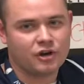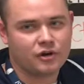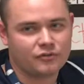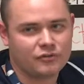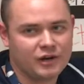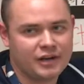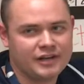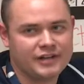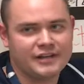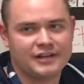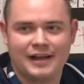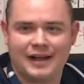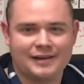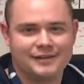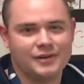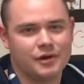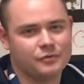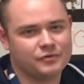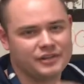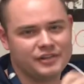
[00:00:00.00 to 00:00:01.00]
already, I
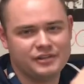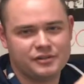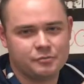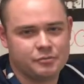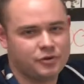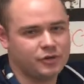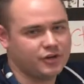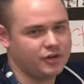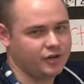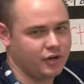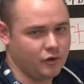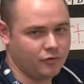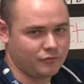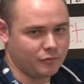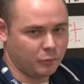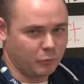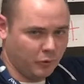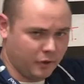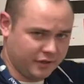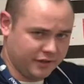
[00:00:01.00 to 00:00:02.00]
don't need to put it
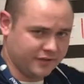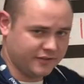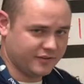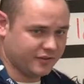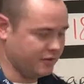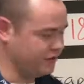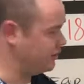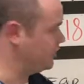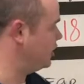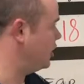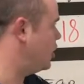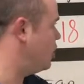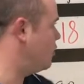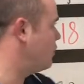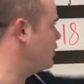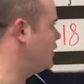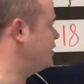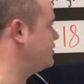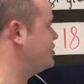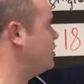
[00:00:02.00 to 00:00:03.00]
over 1. It's good to
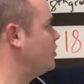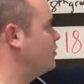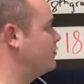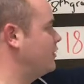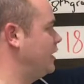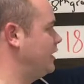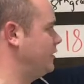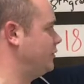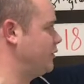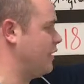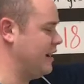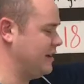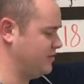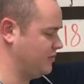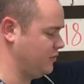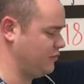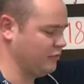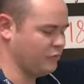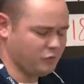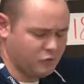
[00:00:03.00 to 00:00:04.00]
go. It's already rise
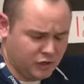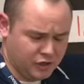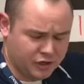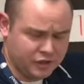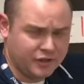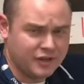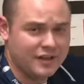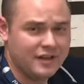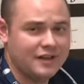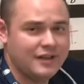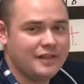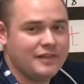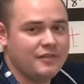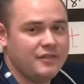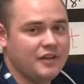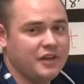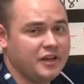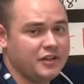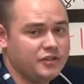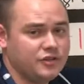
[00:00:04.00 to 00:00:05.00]
over run.
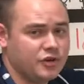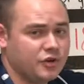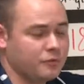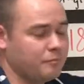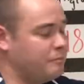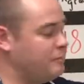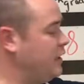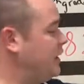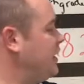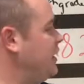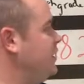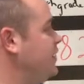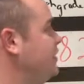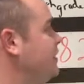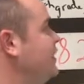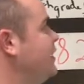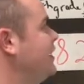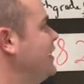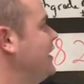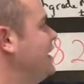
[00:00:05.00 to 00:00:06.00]
Then your
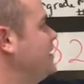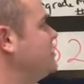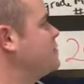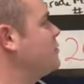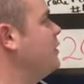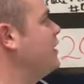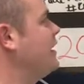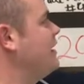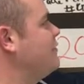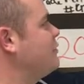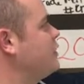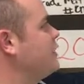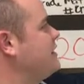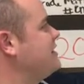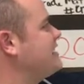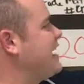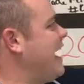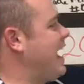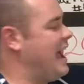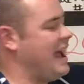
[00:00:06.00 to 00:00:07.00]
b is whatever
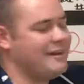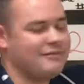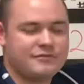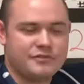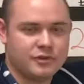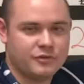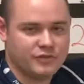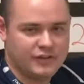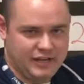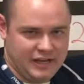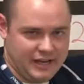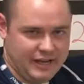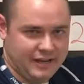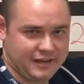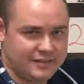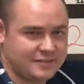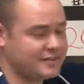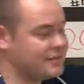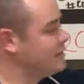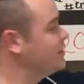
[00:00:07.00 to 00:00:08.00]
is after the
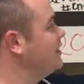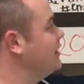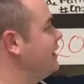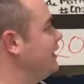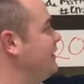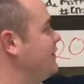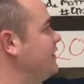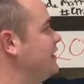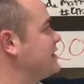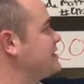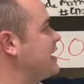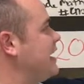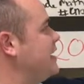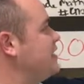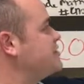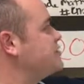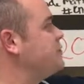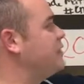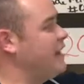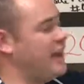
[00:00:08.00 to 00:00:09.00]
x. In this
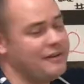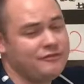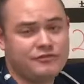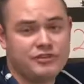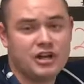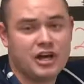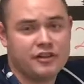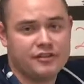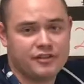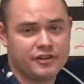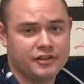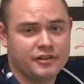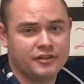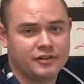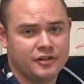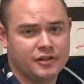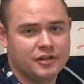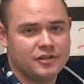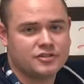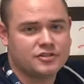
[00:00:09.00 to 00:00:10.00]
case, we have nothing,
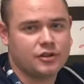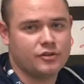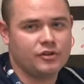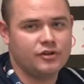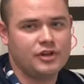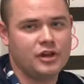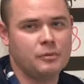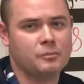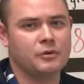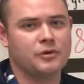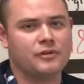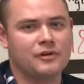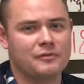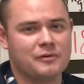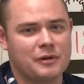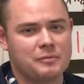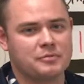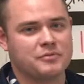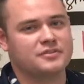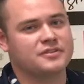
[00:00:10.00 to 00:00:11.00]
so the number that
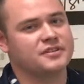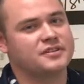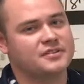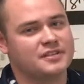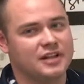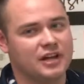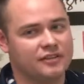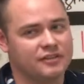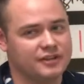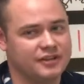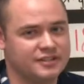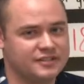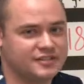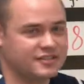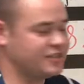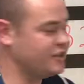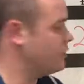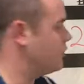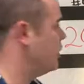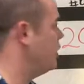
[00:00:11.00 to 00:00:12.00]
represents nothing is
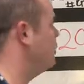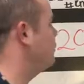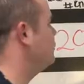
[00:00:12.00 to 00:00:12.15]
0.